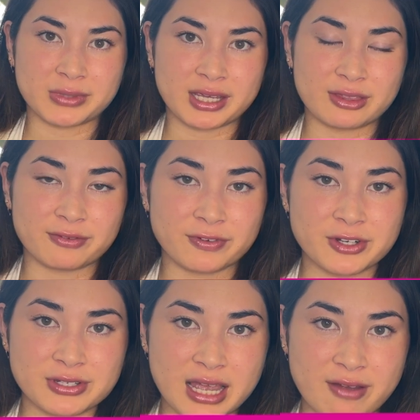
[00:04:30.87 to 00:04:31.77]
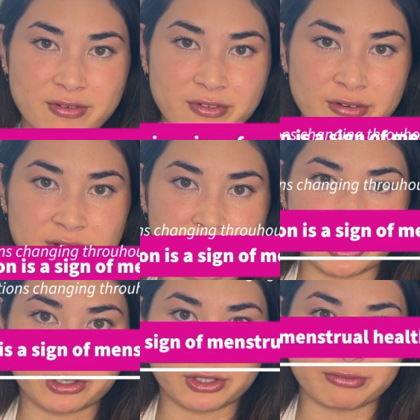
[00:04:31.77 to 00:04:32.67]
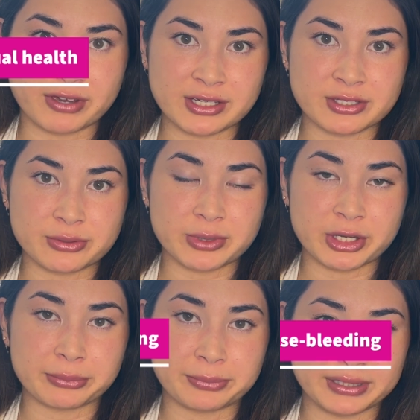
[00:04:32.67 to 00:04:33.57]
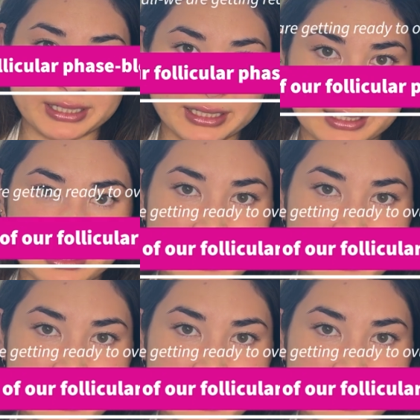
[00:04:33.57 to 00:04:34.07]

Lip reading: In the first half of our follicular phase, we are bleeding.